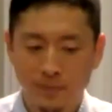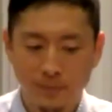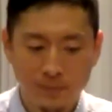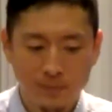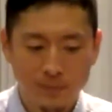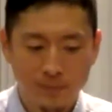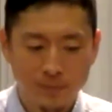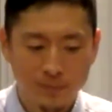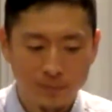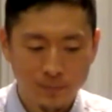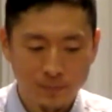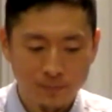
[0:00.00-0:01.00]

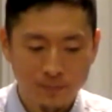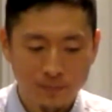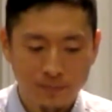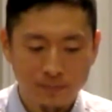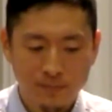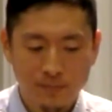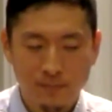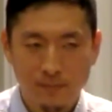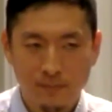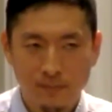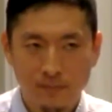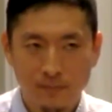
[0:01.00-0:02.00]

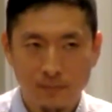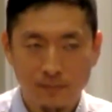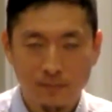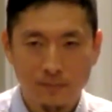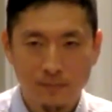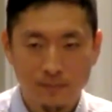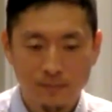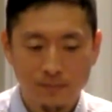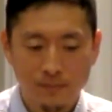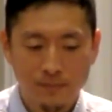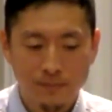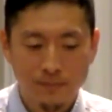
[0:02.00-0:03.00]

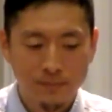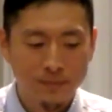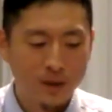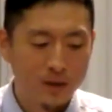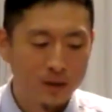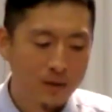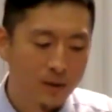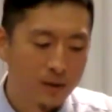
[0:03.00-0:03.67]
Nobody speaks.